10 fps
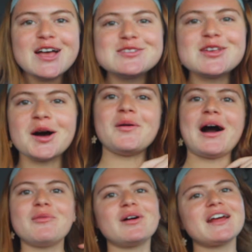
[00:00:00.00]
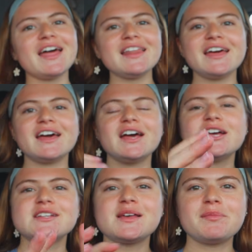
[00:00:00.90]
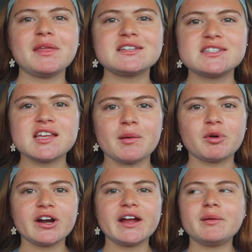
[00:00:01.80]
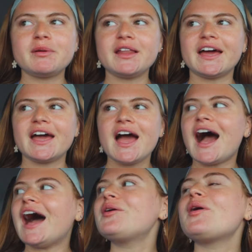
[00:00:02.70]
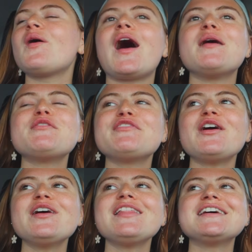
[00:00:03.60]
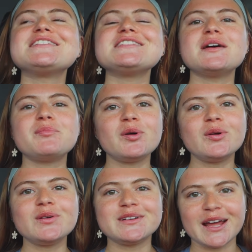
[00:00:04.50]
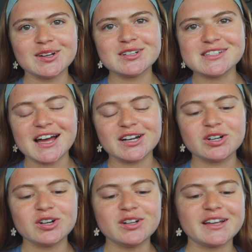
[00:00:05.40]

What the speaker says: So I want to get like something summery, but like, I don't know, I'm a very like simple nail design girl.